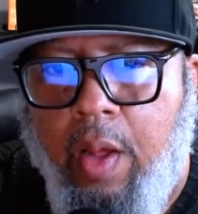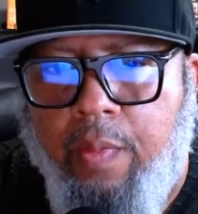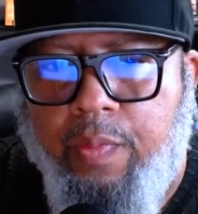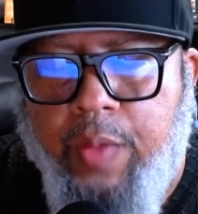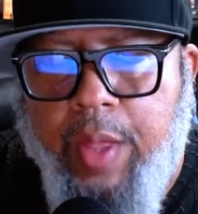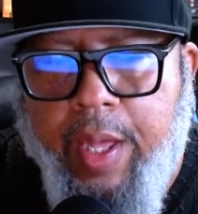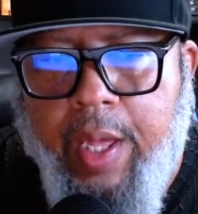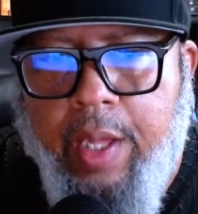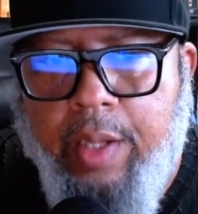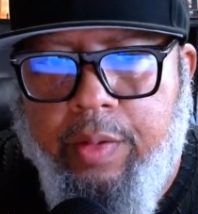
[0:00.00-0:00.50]

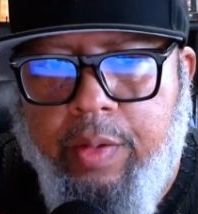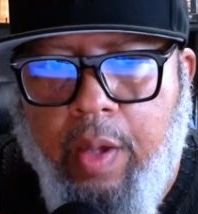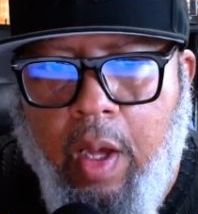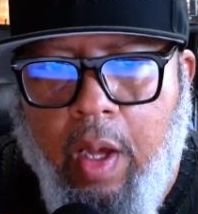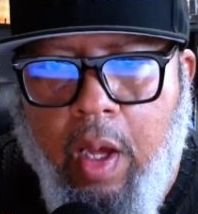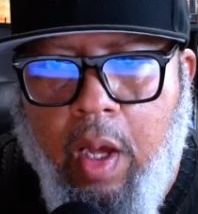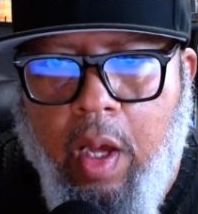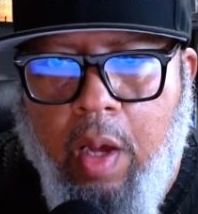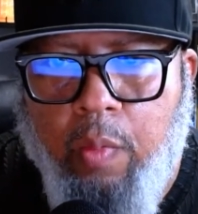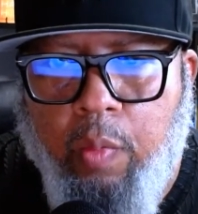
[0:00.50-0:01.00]
Then
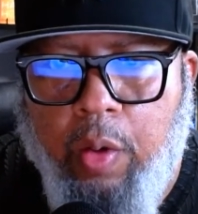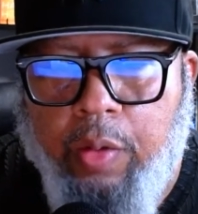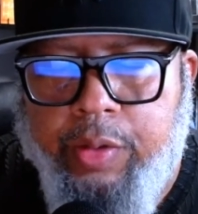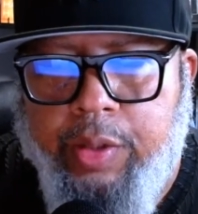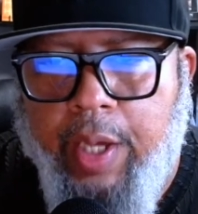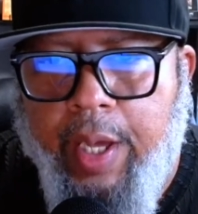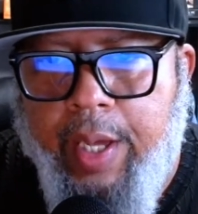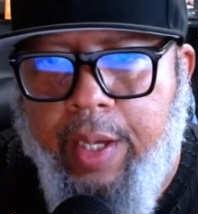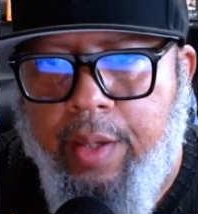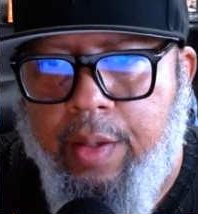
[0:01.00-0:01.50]
we'll
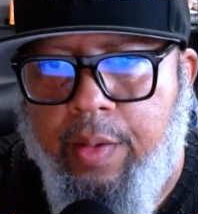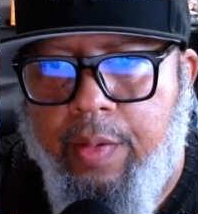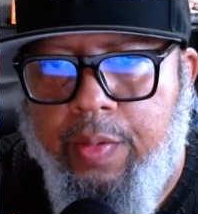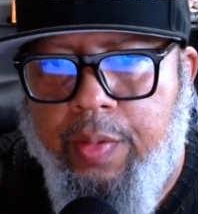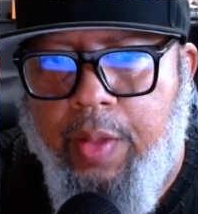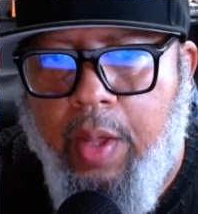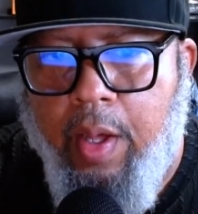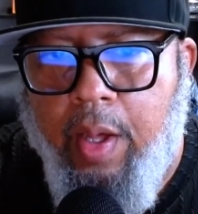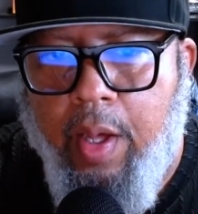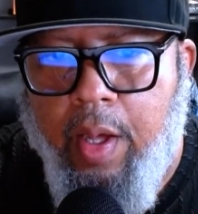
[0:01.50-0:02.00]
take
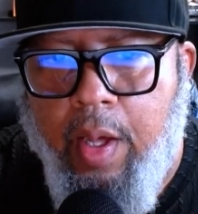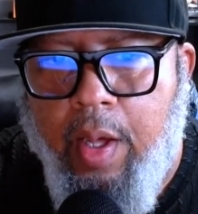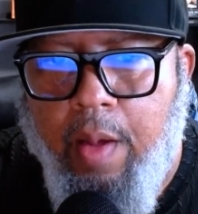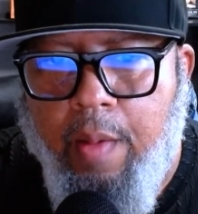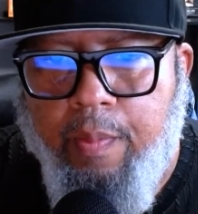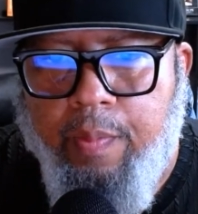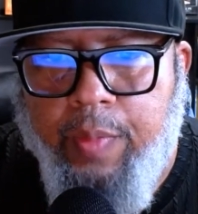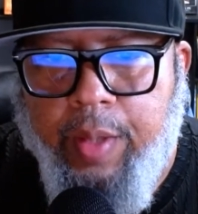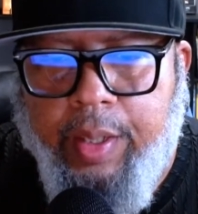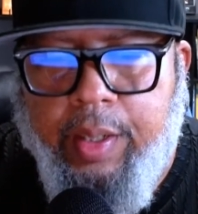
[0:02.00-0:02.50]

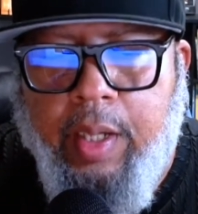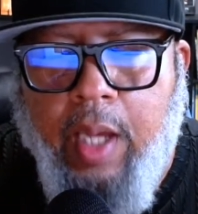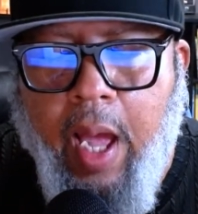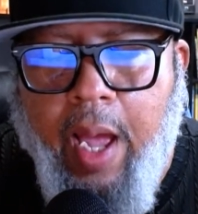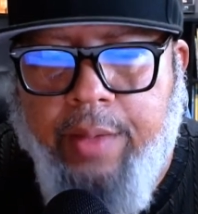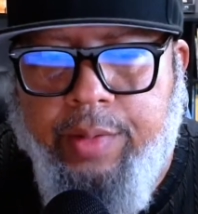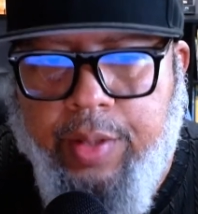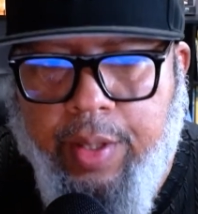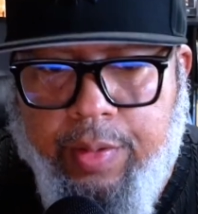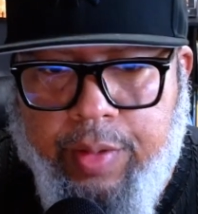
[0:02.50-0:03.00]
the
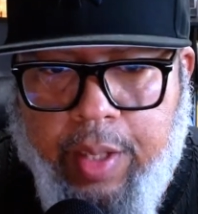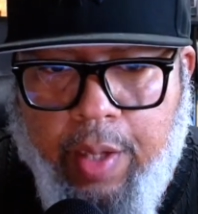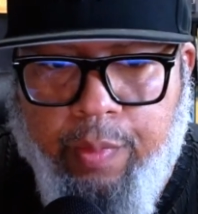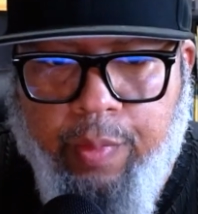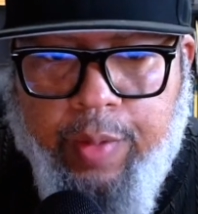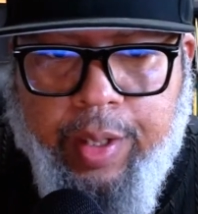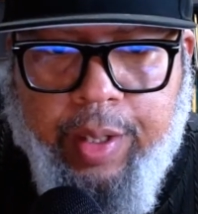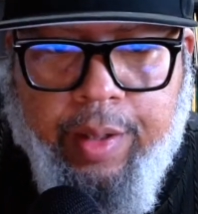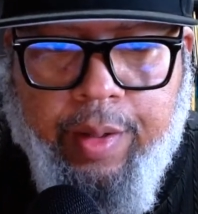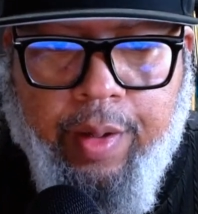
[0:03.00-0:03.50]
content that
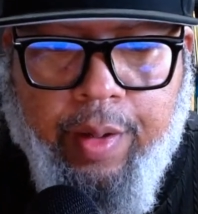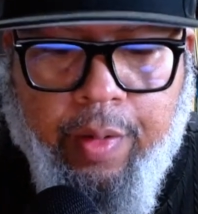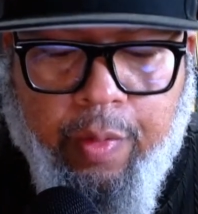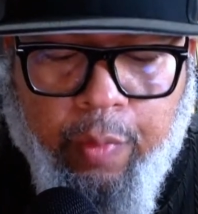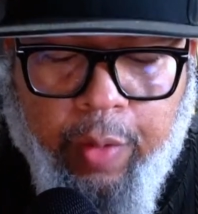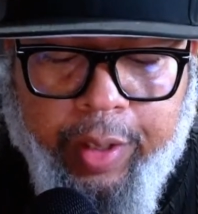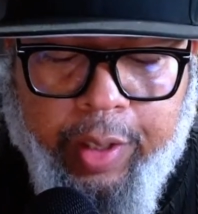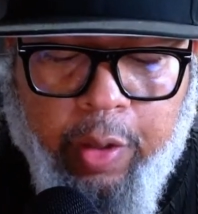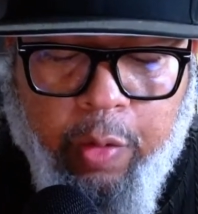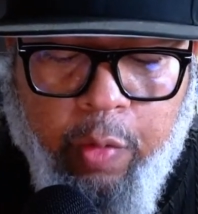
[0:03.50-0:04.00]
we
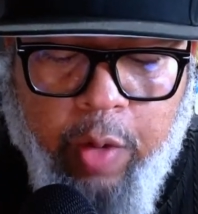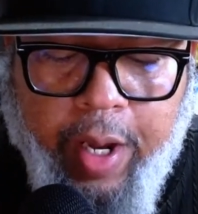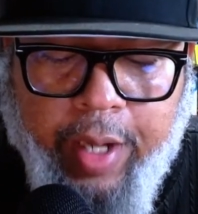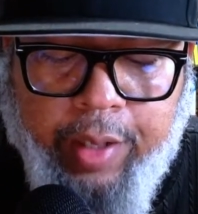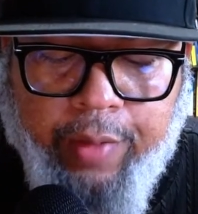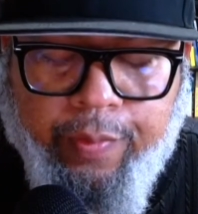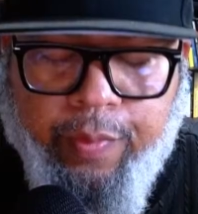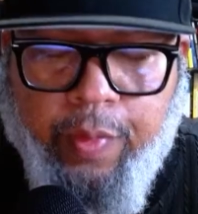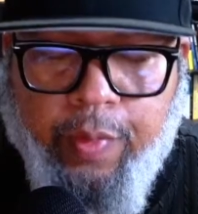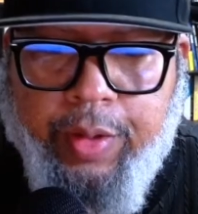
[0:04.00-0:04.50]

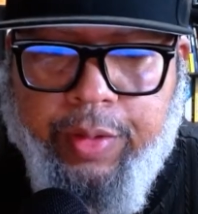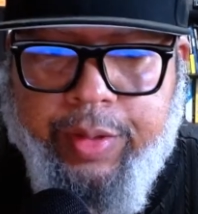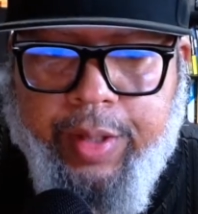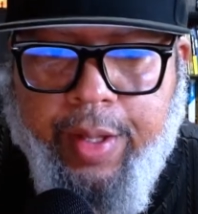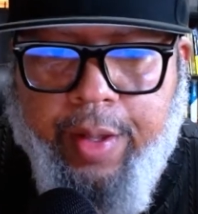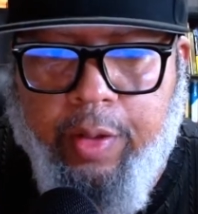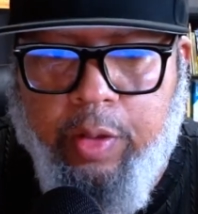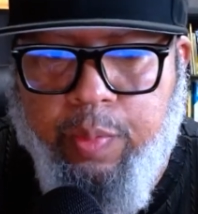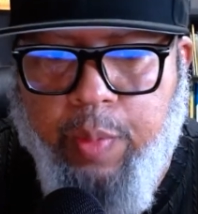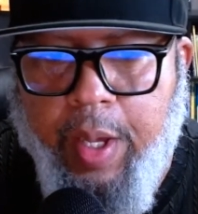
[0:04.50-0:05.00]
created for the
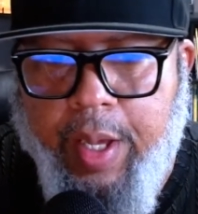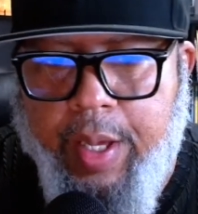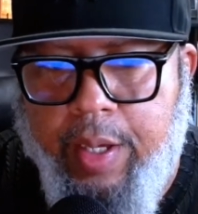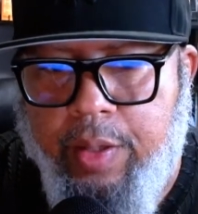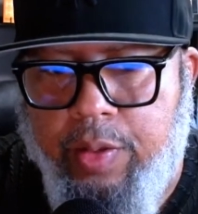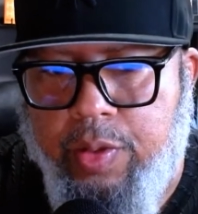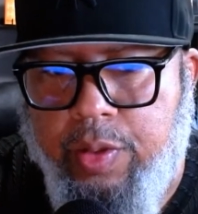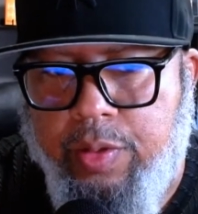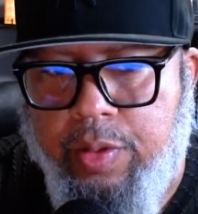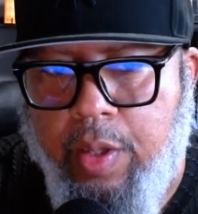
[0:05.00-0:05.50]
sales
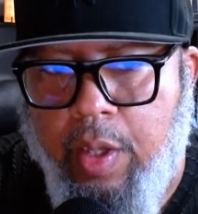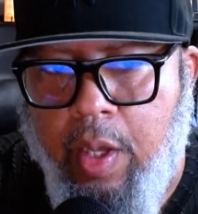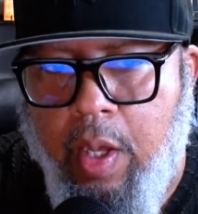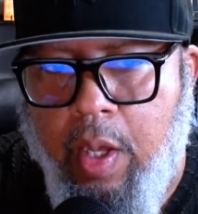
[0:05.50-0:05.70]
pages,